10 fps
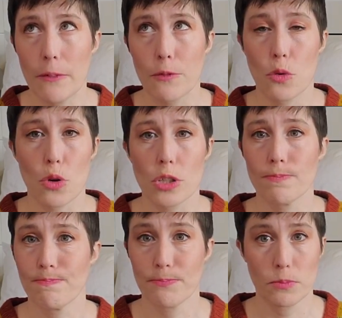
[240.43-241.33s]
for
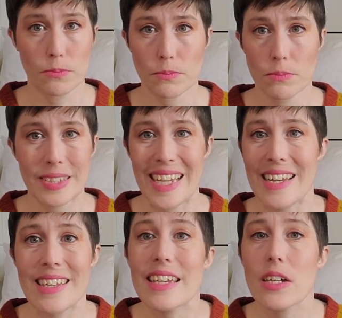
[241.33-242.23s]

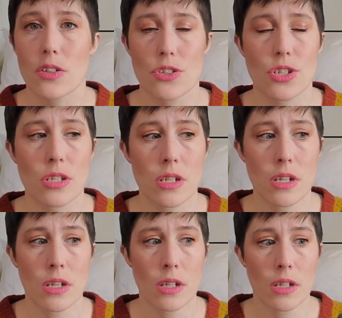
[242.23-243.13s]
10 years
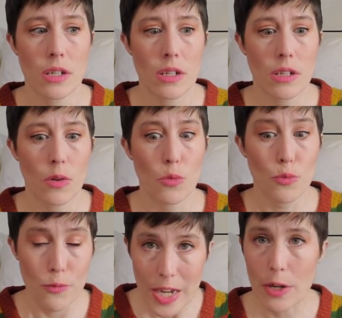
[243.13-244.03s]

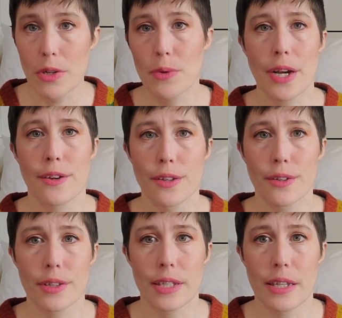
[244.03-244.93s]
very
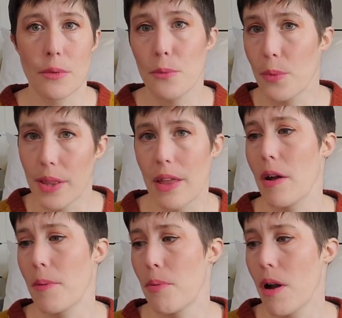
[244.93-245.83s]
regularly without
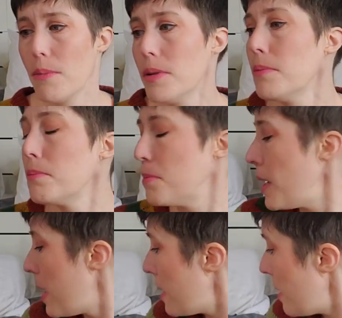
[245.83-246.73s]
a problem,
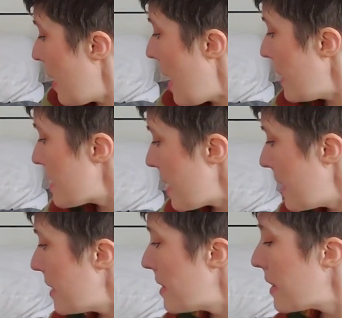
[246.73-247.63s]
but I
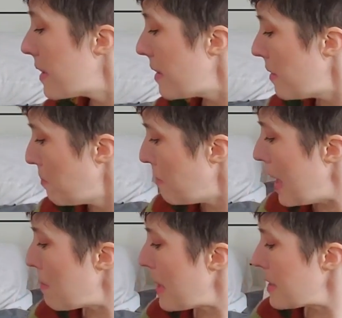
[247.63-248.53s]
decided to
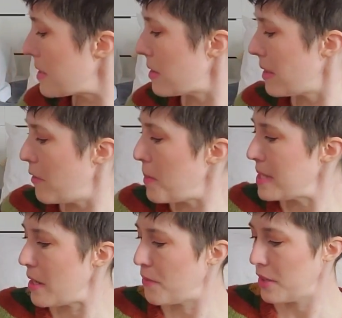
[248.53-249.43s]
give
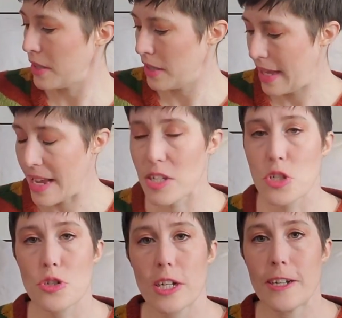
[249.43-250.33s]
myself a little
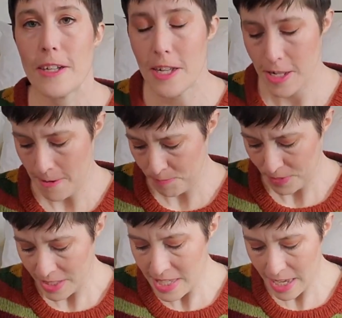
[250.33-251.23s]
extra
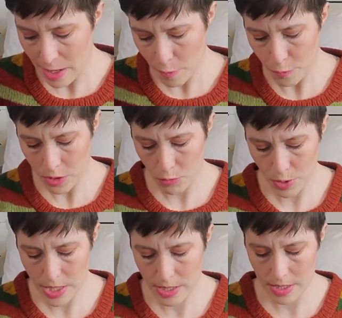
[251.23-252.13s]
gift
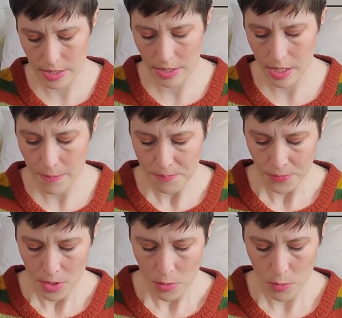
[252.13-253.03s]
recently,
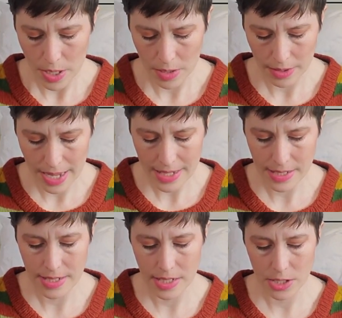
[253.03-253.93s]
where
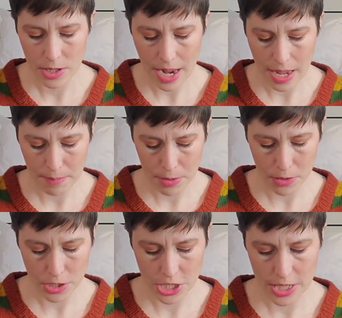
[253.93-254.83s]
last year I
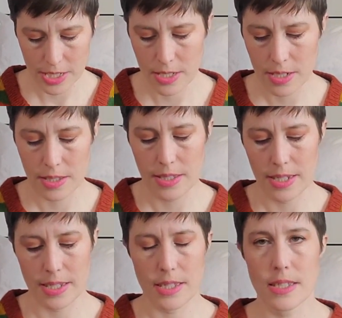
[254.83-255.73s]
purchased
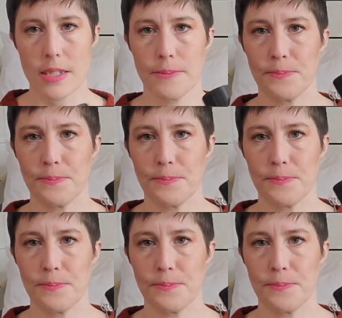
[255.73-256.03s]
this